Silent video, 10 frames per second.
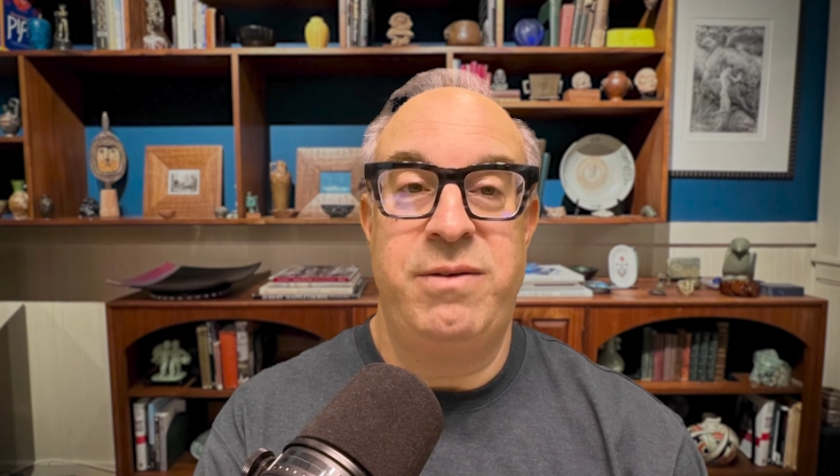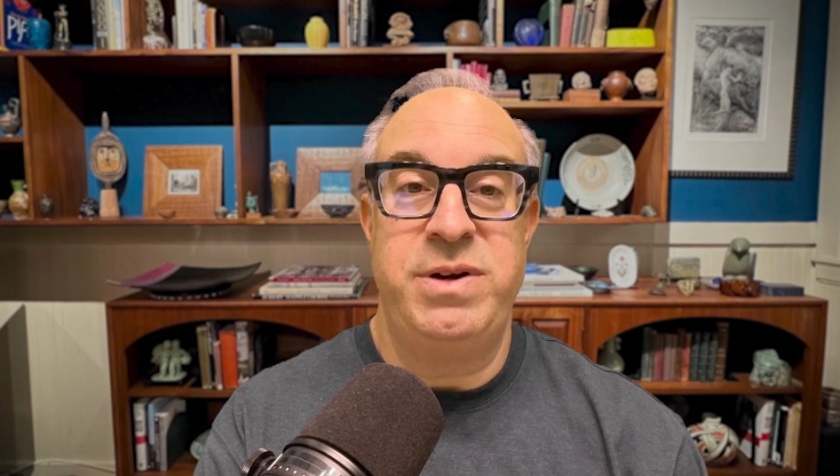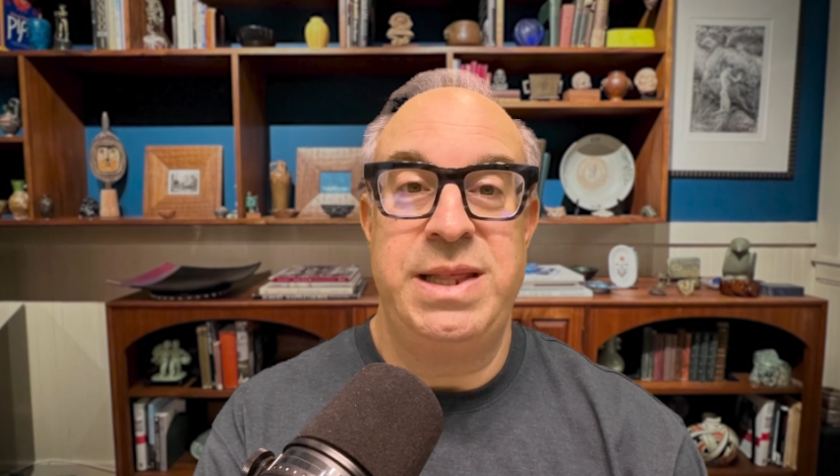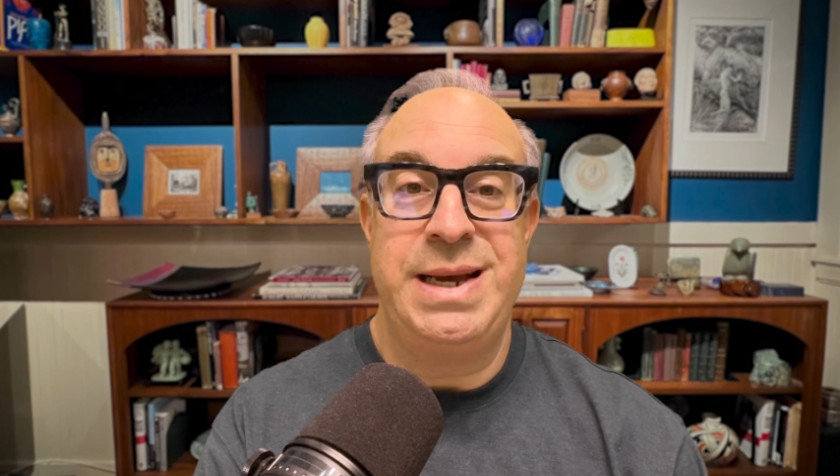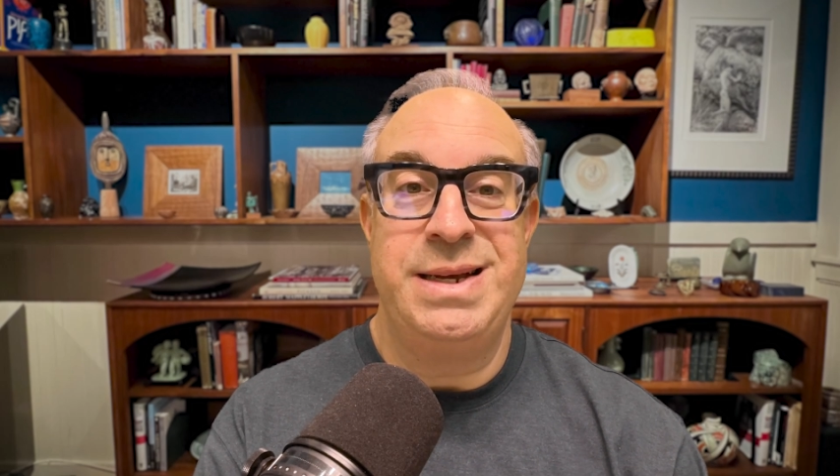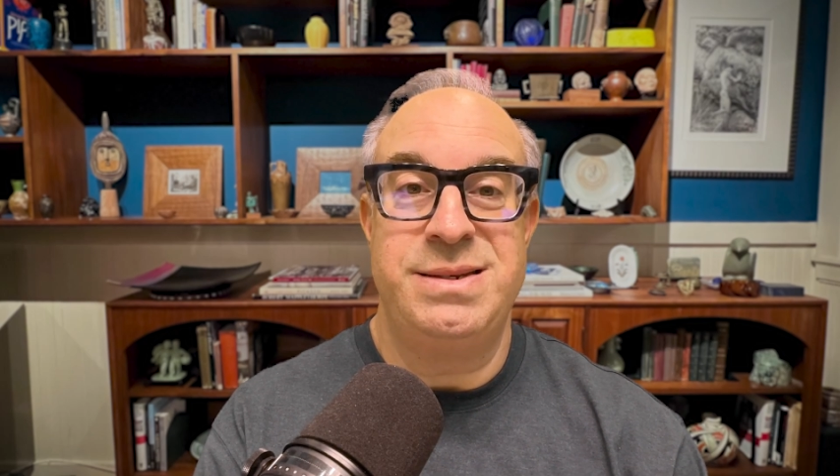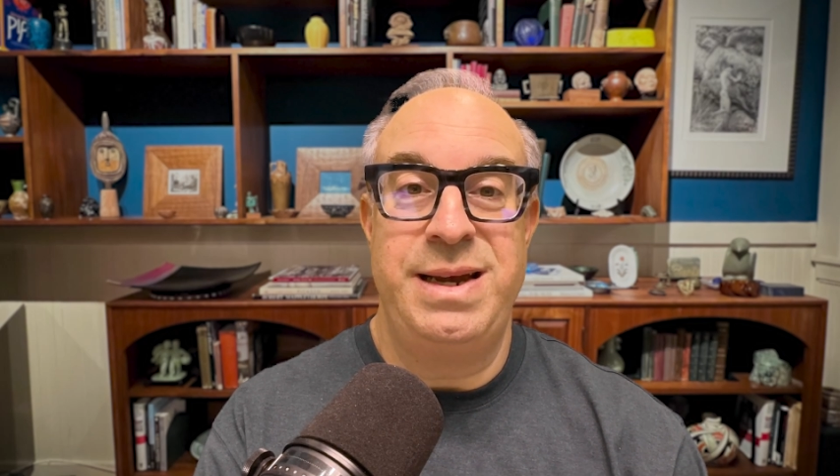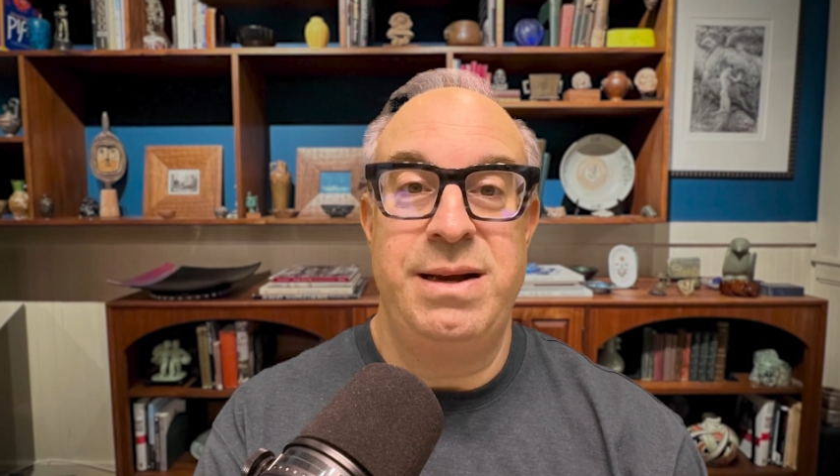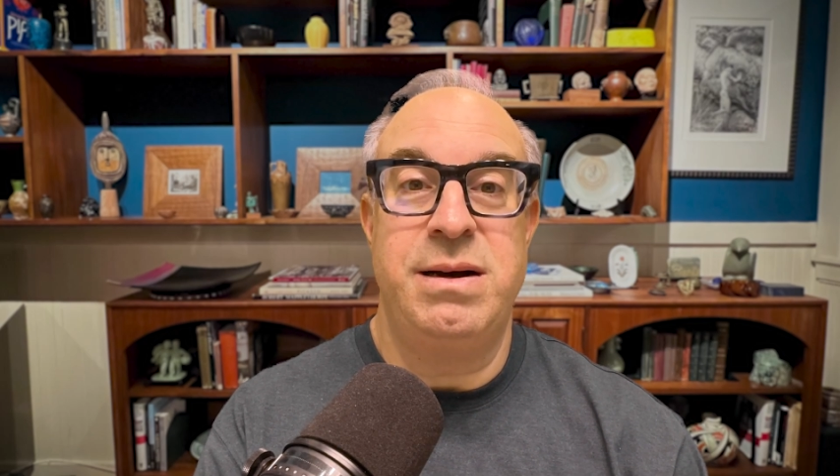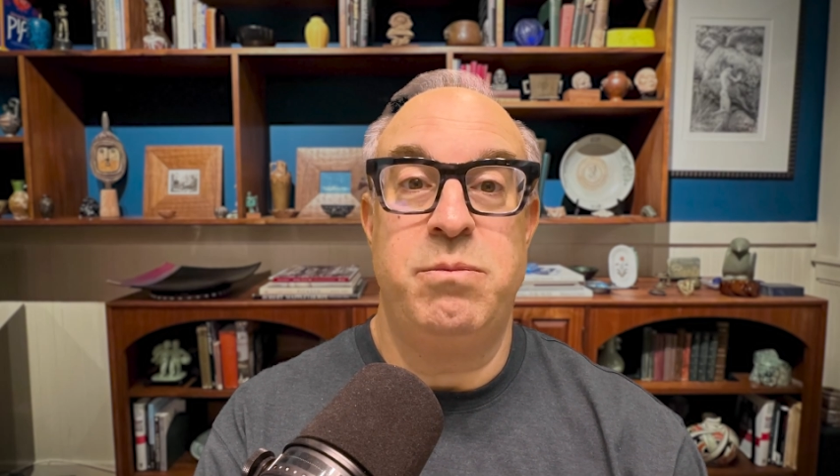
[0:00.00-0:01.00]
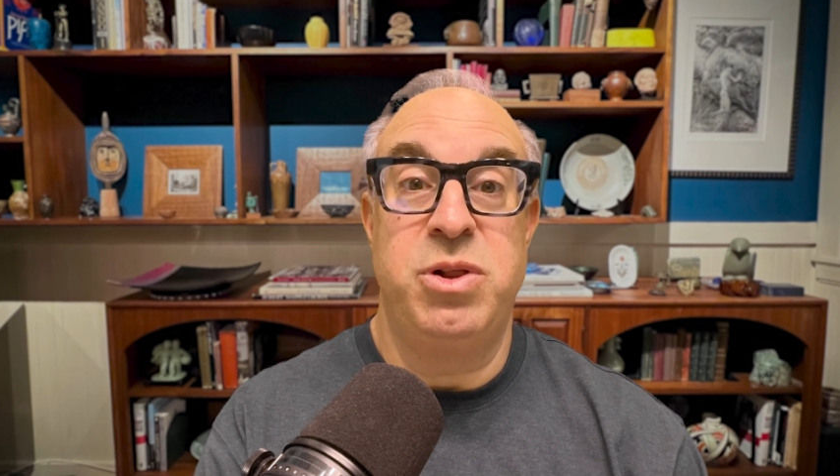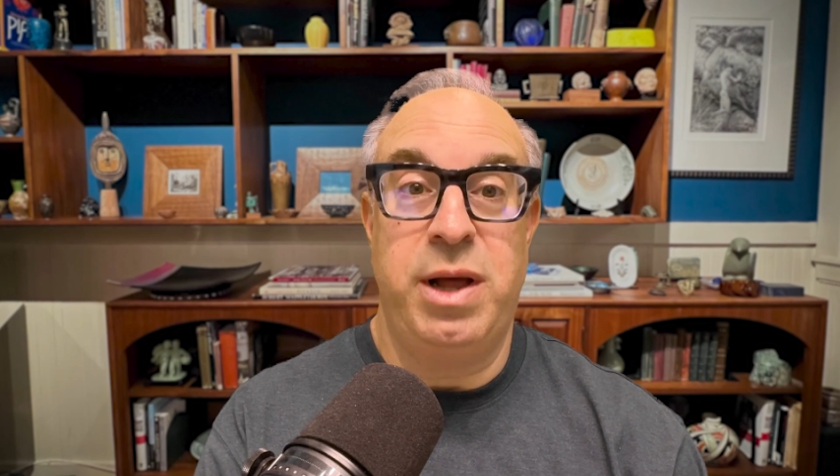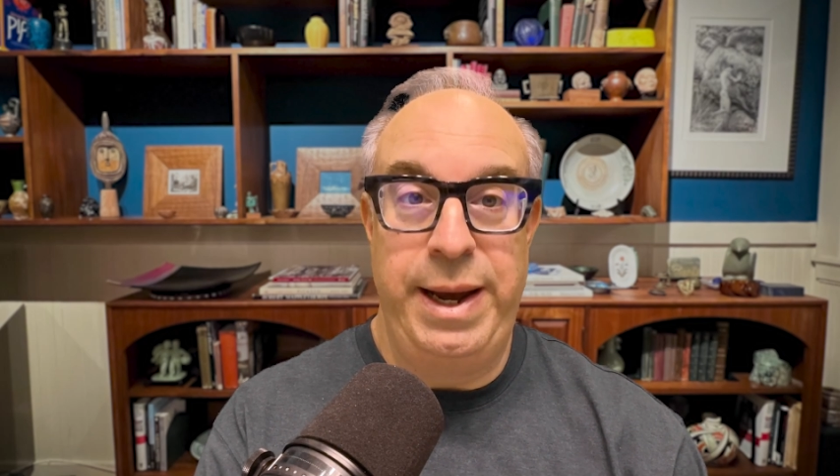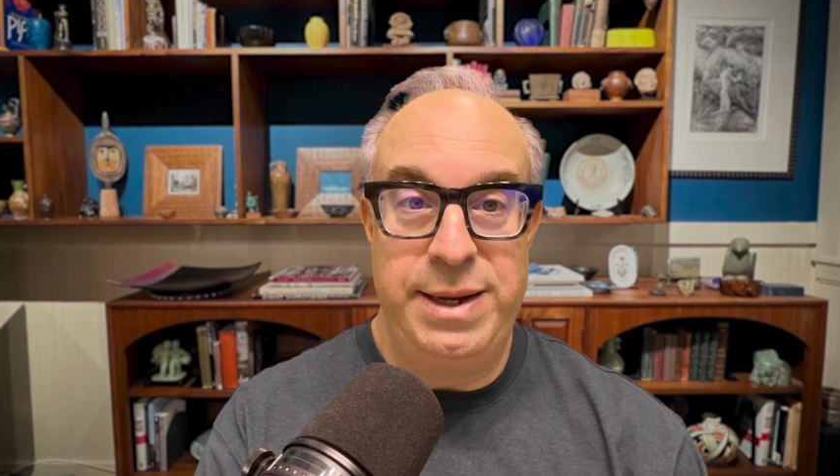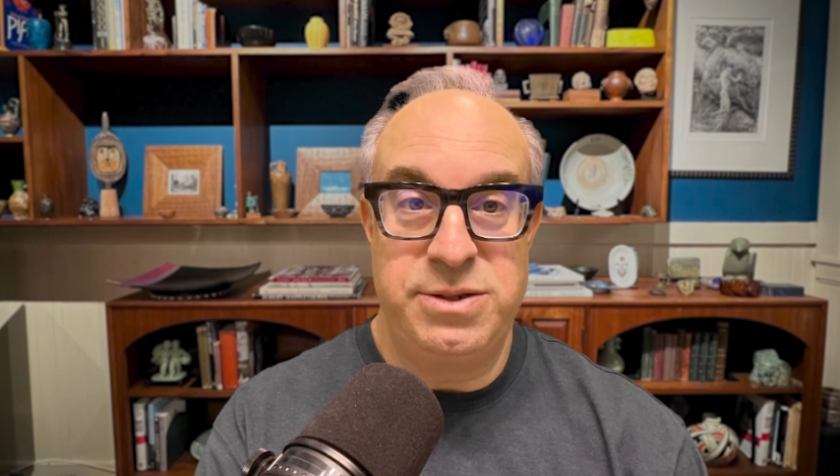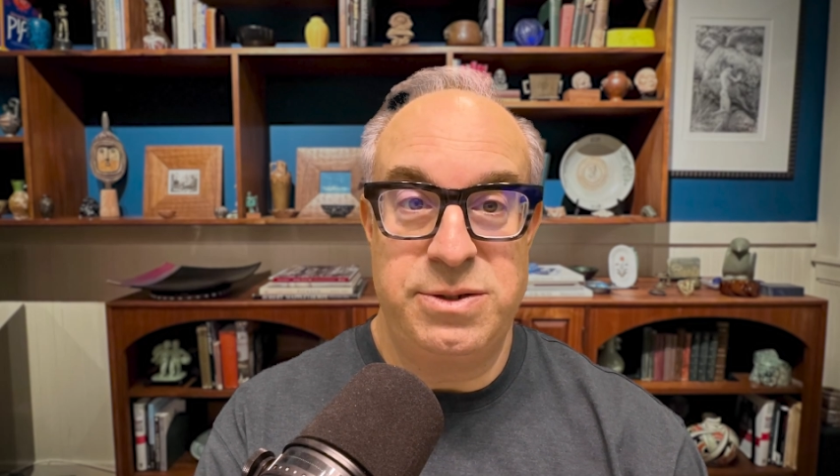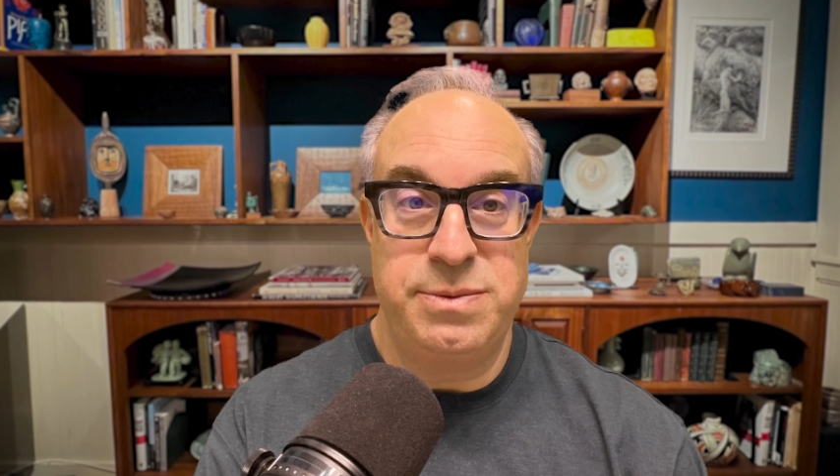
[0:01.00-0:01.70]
everything is in compliance.